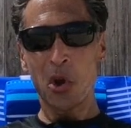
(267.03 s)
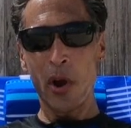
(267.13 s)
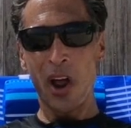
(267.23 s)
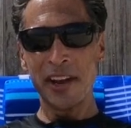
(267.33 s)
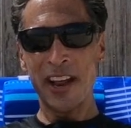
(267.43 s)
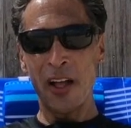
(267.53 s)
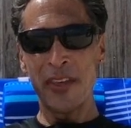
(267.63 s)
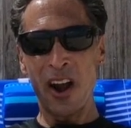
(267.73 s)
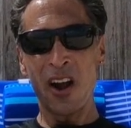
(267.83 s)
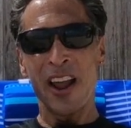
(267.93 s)
going on down
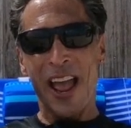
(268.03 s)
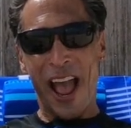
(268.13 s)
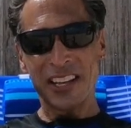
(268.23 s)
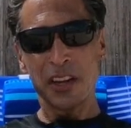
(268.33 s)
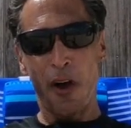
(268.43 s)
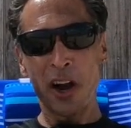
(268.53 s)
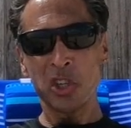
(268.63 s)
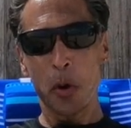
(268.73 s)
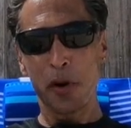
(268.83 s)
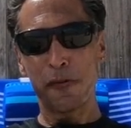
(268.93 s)
there. As of
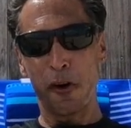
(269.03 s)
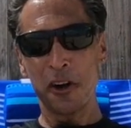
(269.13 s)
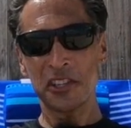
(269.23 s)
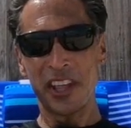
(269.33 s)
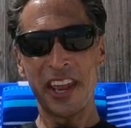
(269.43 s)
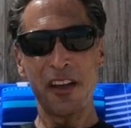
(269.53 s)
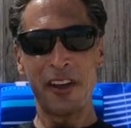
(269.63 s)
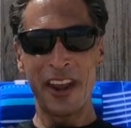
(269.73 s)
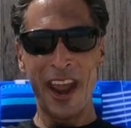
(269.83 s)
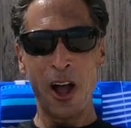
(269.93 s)
October 1st, they have
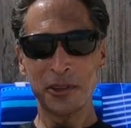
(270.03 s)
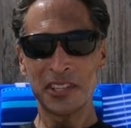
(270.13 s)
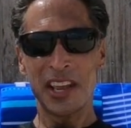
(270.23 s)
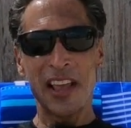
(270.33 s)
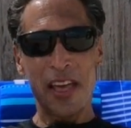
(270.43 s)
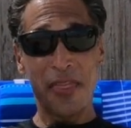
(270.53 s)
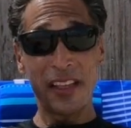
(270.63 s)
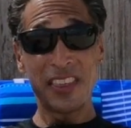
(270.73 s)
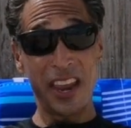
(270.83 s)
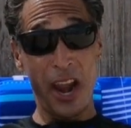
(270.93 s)
announced
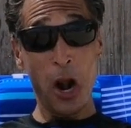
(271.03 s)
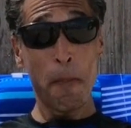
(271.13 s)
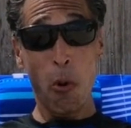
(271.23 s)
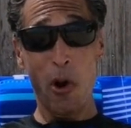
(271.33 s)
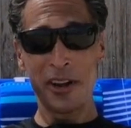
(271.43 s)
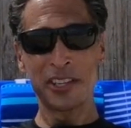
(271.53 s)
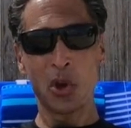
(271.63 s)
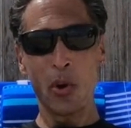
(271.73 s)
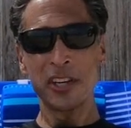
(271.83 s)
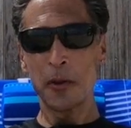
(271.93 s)
that the airport is
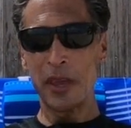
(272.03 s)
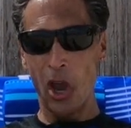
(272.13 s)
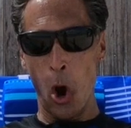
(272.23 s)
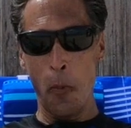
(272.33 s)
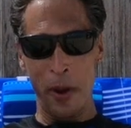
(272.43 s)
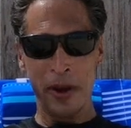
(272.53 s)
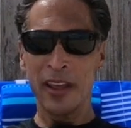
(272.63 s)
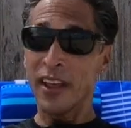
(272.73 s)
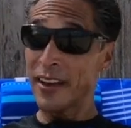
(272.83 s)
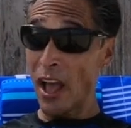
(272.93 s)
going to be open.
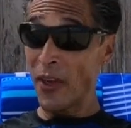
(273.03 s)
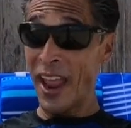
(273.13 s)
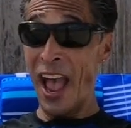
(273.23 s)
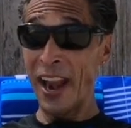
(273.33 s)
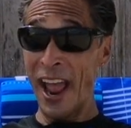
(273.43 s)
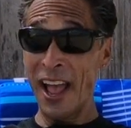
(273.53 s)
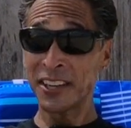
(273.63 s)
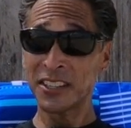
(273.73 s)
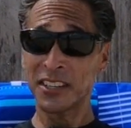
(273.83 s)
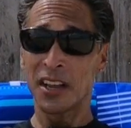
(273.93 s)
Now, they had
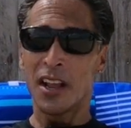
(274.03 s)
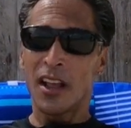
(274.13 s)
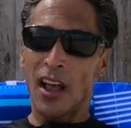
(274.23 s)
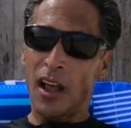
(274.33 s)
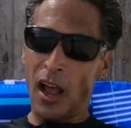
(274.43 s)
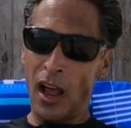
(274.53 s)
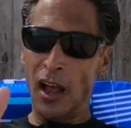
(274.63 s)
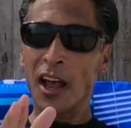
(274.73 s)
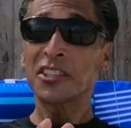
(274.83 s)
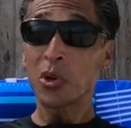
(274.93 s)
asked uh,
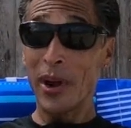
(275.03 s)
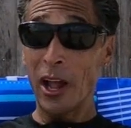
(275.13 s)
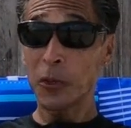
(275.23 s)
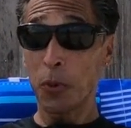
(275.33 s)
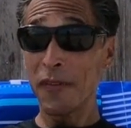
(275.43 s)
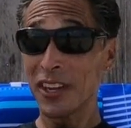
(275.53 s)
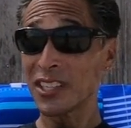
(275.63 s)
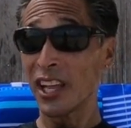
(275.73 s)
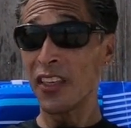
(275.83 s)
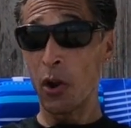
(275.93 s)
us to announce
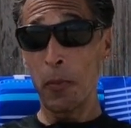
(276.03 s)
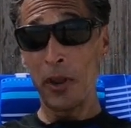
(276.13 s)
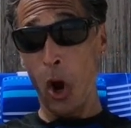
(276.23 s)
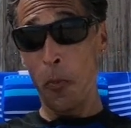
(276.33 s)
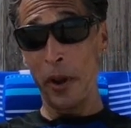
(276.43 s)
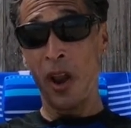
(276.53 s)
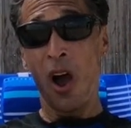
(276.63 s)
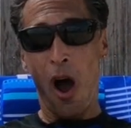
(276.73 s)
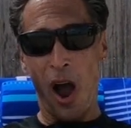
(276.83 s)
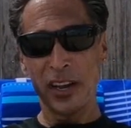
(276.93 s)
previously that it would be open
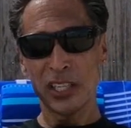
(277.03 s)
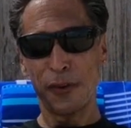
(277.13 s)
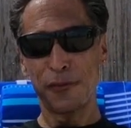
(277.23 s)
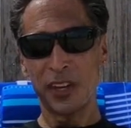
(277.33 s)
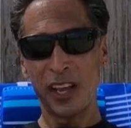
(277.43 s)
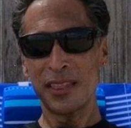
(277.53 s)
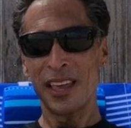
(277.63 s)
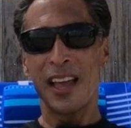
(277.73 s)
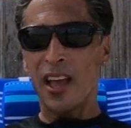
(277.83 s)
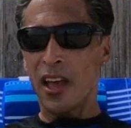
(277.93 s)
August 15th.
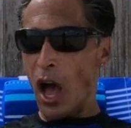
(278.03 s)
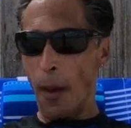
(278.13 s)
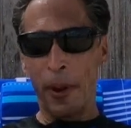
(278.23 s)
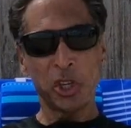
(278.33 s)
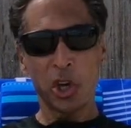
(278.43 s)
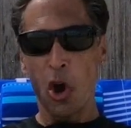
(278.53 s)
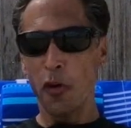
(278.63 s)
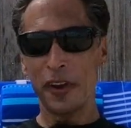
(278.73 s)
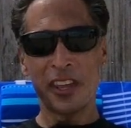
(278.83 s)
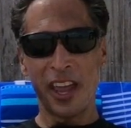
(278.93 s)
A bunch of
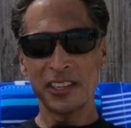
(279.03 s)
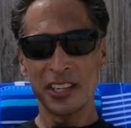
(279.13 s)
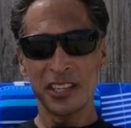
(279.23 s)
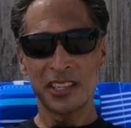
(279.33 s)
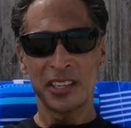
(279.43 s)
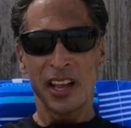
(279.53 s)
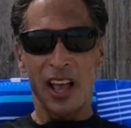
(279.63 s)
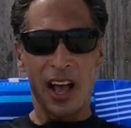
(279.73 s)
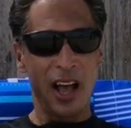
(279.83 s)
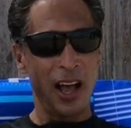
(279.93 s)
COVID cases
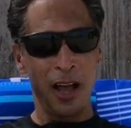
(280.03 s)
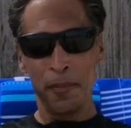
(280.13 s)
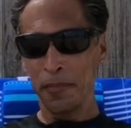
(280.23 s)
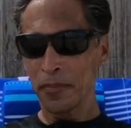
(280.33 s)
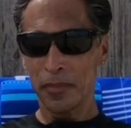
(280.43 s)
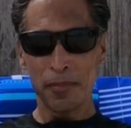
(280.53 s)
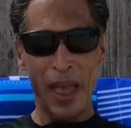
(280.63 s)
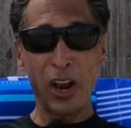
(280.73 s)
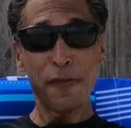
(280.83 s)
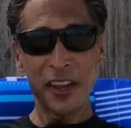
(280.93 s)
um,
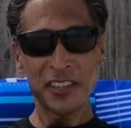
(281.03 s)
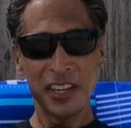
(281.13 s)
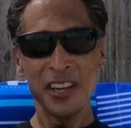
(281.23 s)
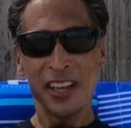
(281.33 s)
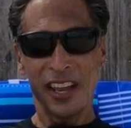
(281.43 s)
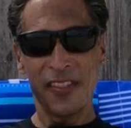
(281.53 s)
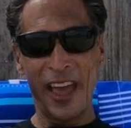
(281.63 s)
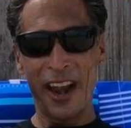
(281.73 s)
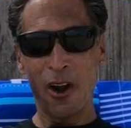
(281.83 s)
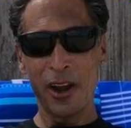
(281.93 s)
manifested in that
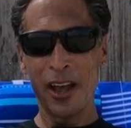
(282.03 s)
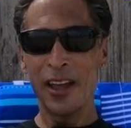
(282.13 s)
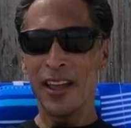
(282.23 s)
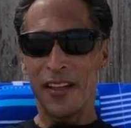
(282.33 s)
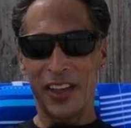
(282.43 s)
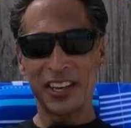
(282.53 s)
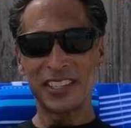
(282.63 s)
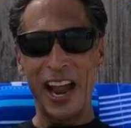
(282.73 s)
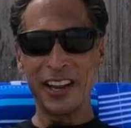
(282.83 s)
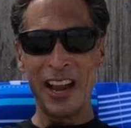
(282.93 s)
area. They
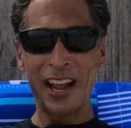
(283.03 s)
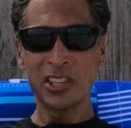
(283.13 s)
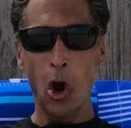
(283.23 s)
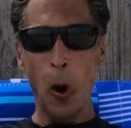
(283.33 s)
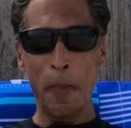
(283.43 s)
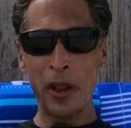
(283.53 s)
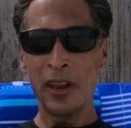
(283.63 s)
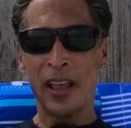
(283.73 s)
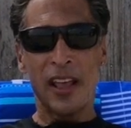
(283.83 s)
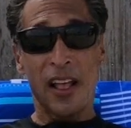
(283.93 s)
decided not to open.
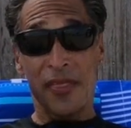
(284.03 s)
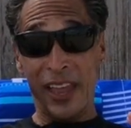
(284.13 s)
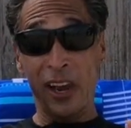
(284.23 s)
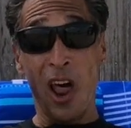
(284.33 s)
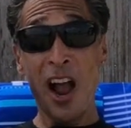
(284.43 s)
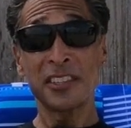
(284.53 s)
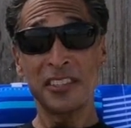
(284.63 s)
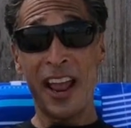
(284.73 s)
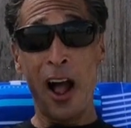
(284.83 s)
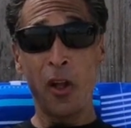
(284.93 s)
They locked
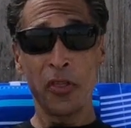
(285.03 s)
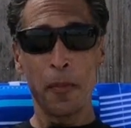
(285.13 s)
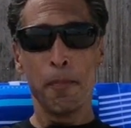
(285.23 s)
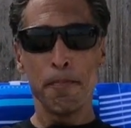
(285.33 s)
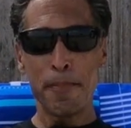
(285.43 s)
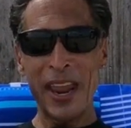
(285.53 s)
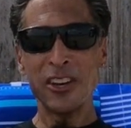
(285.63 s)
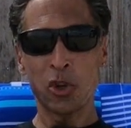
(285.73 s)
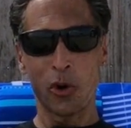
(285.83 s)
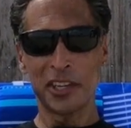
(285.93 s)
down the main
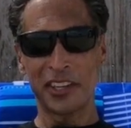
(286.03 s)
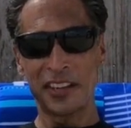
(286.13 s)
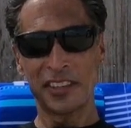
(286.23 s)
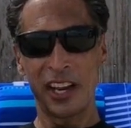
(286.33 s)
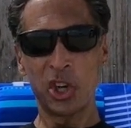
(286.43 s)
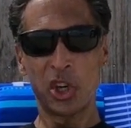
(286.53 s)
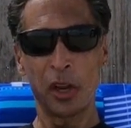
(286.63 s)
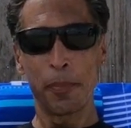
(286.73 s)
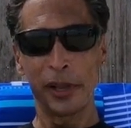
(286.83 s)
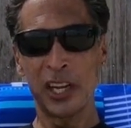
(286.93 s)
tourist destination
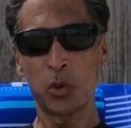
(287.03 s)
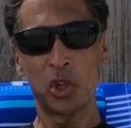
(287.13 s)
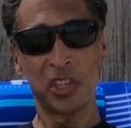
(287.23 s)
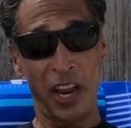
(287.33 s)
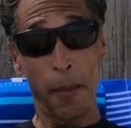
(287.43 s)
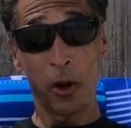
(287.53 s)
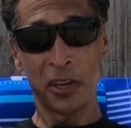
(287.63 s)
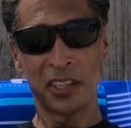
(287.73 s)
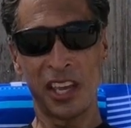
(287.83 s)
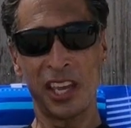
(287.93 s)
in Belize, which is
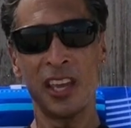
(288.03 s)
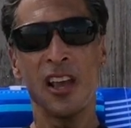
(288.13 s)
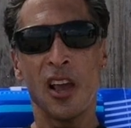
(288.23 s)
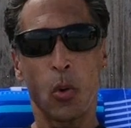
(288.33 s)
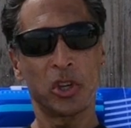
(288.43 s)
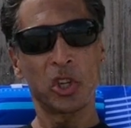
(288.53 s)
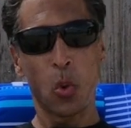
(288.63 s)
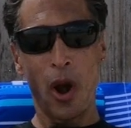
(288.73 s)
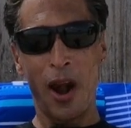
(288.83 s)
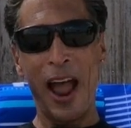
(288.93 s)
Ambergris Caye, which is
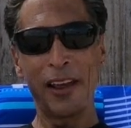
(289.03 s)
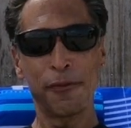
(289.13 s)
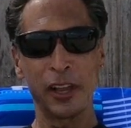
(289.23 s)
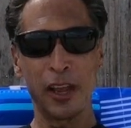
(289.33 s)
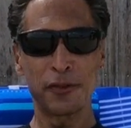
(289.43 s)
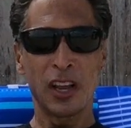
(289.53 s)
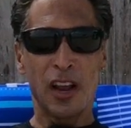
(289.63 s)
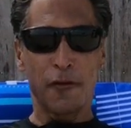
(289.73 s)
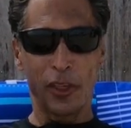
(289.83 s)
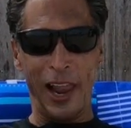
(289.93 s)
where I have lived
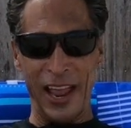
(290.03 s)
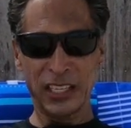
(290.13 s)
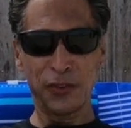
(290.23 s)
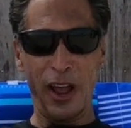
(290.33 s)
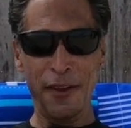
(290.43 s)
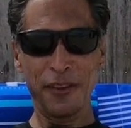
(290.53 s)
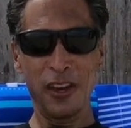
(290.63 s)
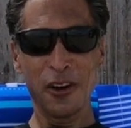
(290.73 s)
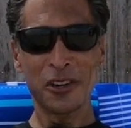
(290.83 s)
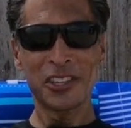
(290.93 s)
for the last five
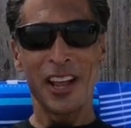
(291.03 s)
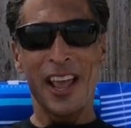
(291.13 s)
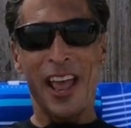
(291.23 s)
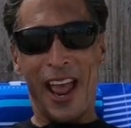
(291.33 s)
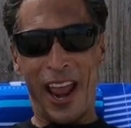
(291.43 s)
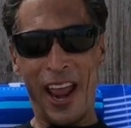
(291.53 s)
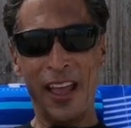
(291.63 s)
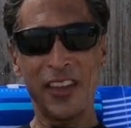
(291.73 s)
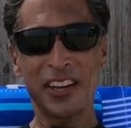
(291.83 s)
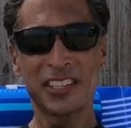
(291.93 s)
years.
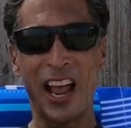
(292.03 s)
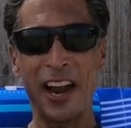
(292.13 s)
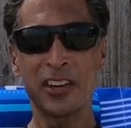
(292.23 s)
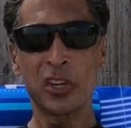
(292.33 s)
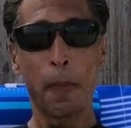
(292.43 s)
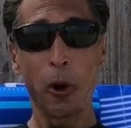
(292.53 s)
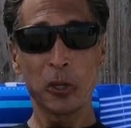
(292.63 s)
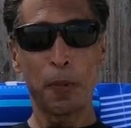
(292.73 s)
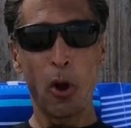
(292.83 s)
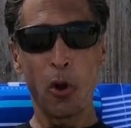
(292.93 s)
And they decided to
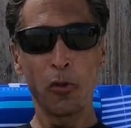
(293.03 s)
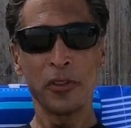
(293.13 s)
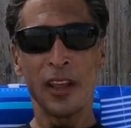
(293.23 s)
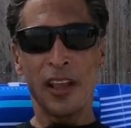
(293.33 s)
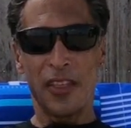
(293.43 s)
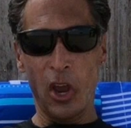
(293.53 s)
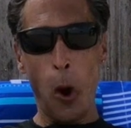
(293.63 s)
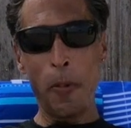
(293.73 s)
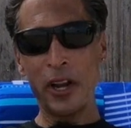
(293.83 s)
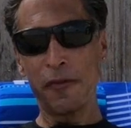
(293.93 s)
postpone the
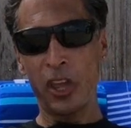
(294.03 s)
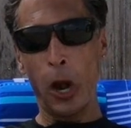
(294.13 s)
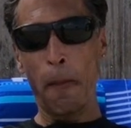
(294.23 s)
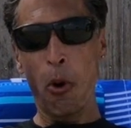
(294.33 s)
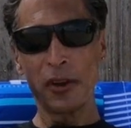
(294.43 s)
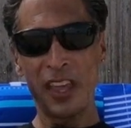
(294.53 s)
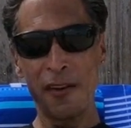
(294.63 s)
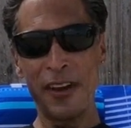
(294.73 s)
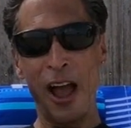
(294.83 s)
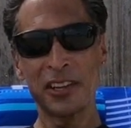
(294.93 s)
opening of the airport. They've
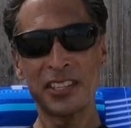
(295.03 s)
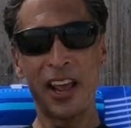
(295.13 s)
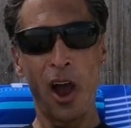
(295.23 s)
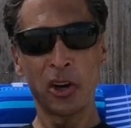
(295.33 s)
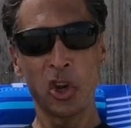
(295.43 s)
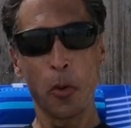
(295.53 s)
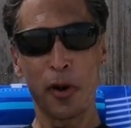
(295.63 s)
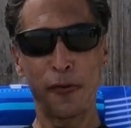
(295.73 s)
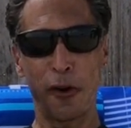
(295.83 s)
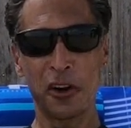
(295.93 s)
now said October
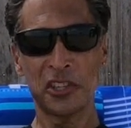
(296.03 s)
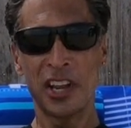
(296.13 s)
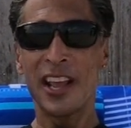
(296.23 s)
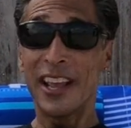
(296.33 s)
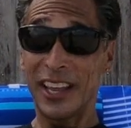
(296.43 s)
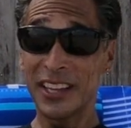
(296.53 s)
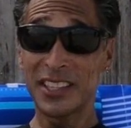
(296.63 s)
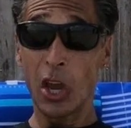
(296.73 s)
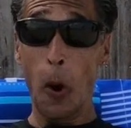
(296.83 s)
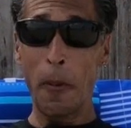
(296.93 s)
1st is
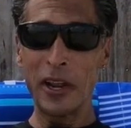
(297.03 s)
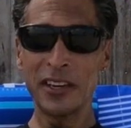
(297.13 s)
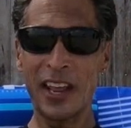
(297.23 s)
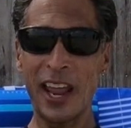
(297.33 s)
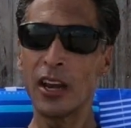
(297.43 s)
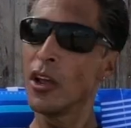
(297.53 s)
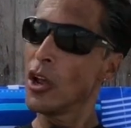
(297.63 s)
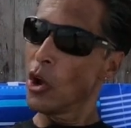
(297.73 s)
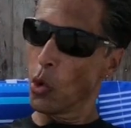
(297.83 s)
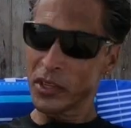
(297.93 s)
the opening date.
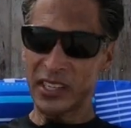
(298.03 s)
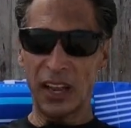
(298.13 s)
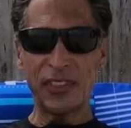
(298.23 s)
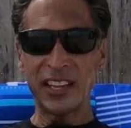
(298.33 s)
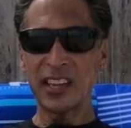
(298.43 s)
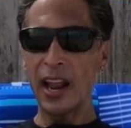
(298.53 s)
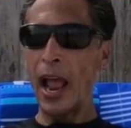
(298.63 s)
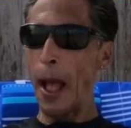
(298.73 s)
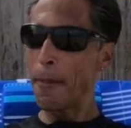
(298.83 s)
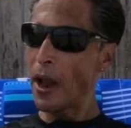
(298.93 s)
We'll see if that's going to
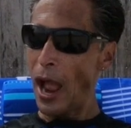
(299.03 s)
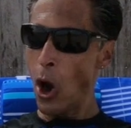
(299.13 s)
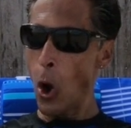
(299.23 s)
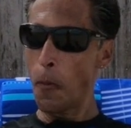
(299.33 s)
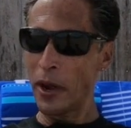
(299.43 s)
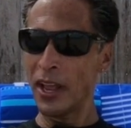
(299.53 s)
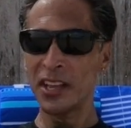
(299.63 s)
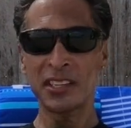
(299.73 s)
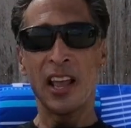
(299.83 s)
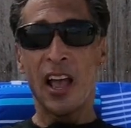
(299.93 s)
happen. I hope it
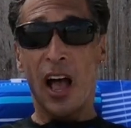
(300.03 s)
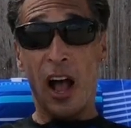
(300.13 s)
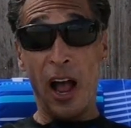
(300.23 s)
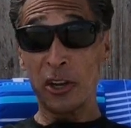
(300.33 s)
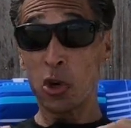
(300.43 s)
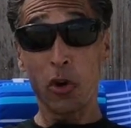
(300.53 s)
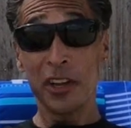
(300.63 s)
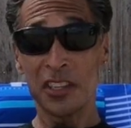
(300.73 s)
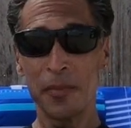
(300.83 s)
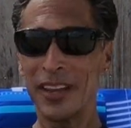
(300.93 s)
is. Uh,
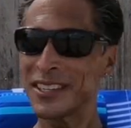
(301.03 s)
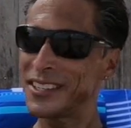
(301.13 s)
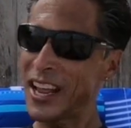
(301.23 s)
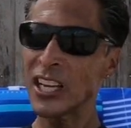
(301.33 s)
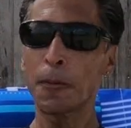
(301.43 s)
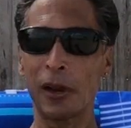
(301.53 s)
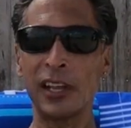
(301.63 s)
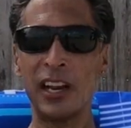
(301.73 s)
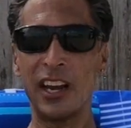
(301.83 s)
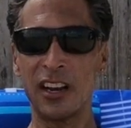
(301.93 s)
tourism is desperately
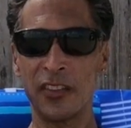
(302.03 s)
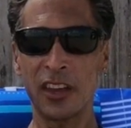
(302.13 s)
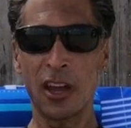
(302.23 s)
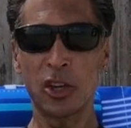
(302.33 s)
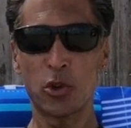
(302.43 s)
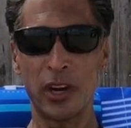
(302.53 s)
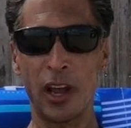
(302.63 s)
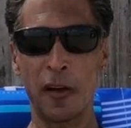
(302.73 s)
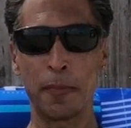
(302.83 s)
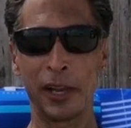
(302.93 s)
needed in the country
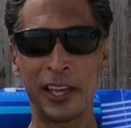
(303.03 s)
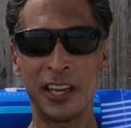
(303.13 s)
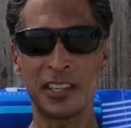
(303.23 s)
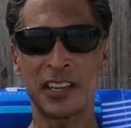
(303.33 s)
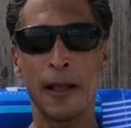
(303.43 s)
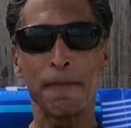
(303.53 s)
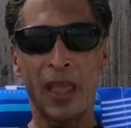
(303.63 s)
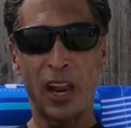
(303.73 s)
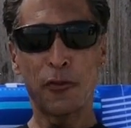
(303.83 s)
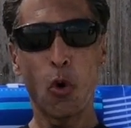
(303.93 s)
of Belize. And of